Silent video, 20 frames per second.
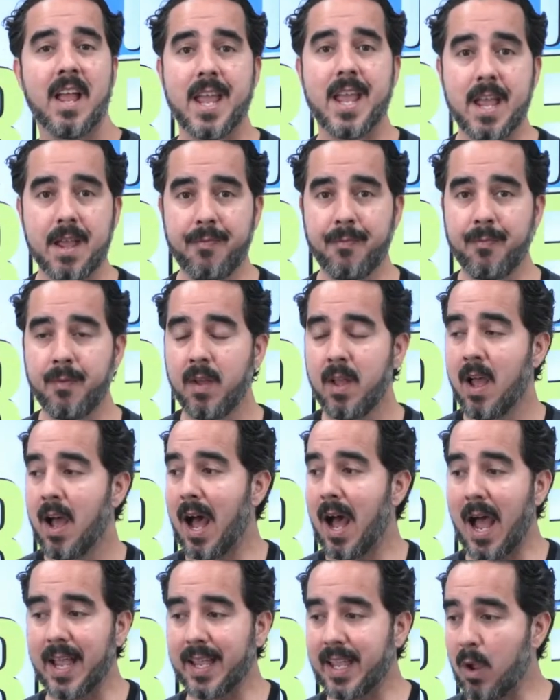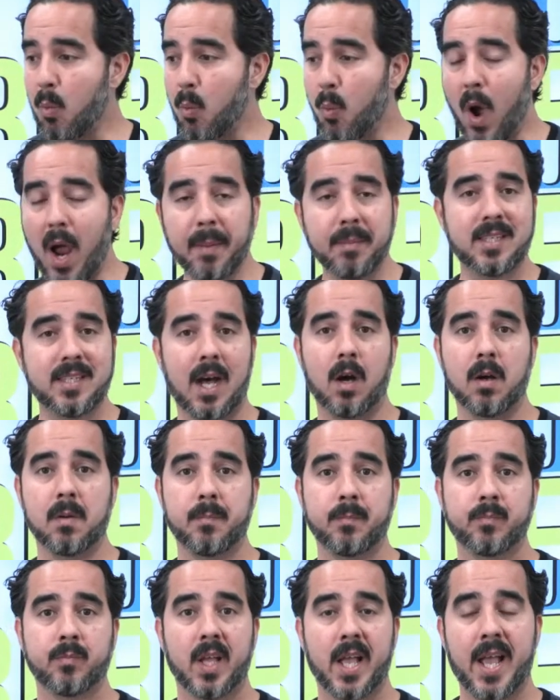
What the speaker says: If I get wiped out